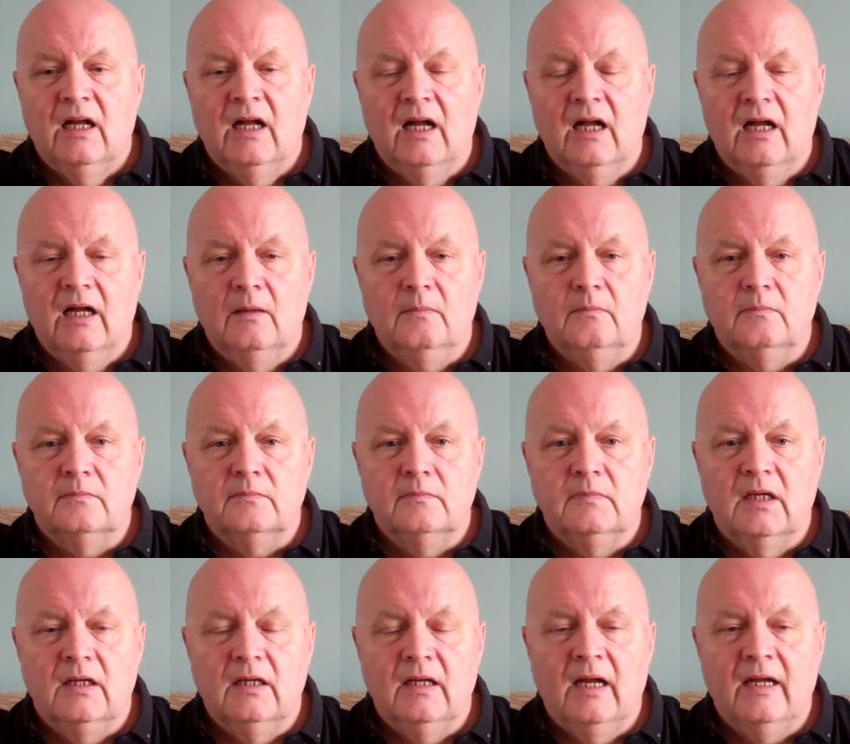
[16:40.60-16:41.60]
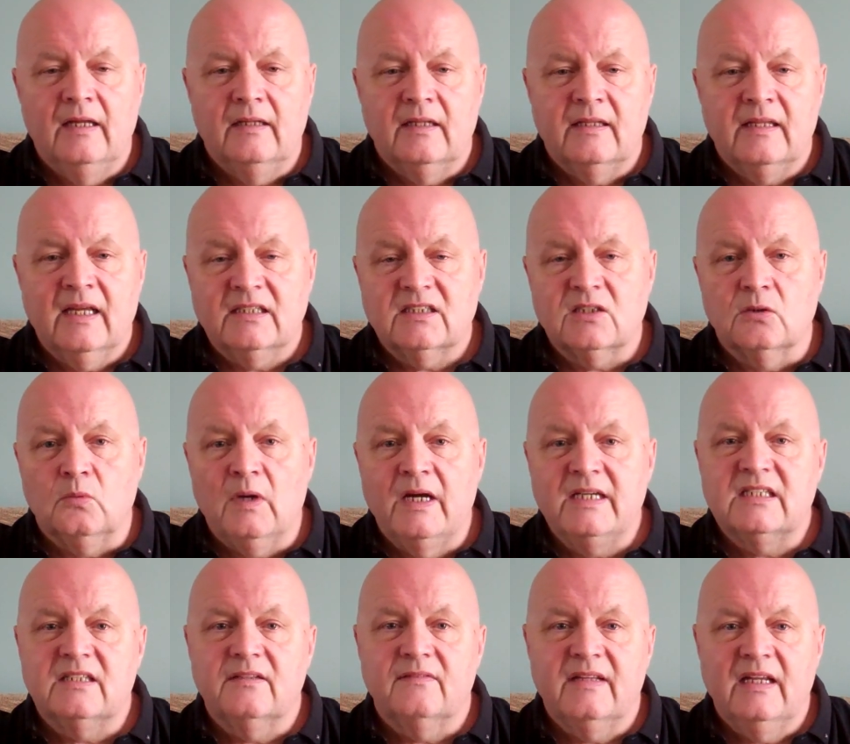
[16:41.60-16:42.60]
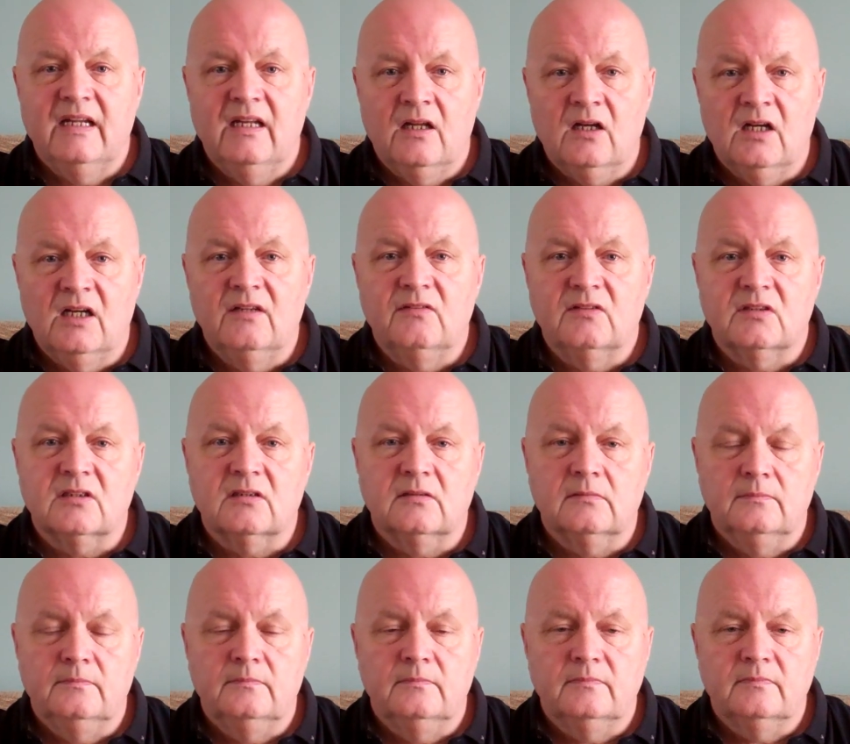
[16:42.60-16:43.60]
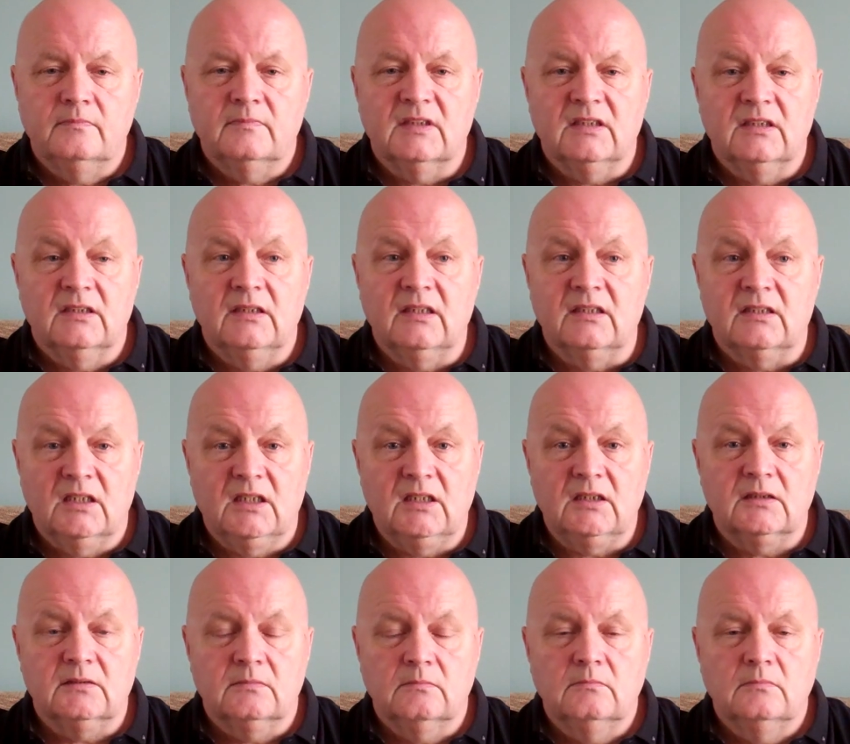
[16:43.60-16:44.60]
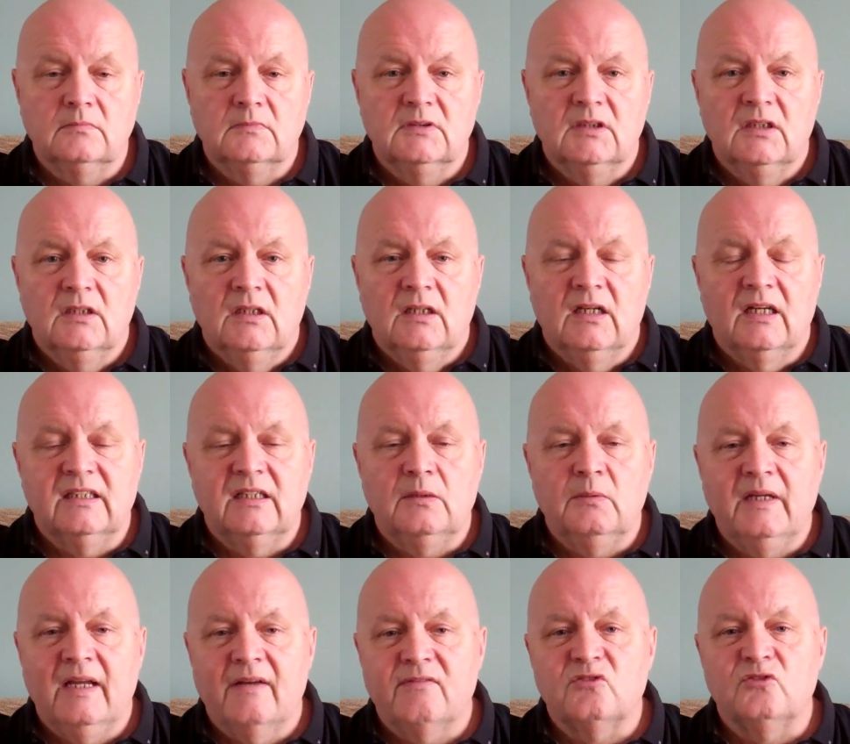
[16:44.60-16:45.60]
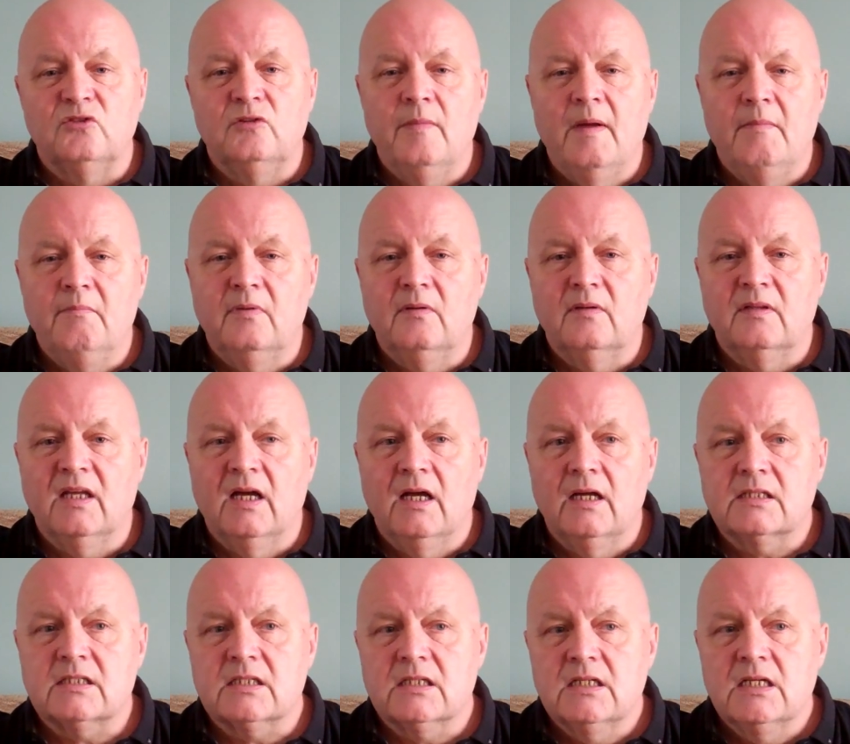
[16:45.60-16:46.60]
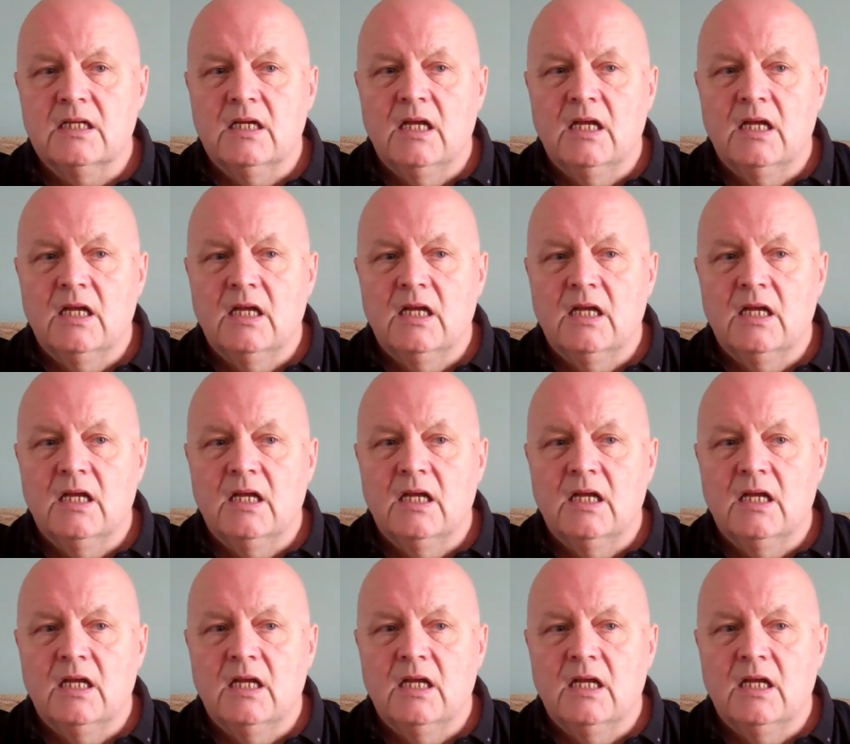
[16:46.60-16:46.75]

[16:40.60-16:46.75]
and that's a waste of their lives. I think we have to remember that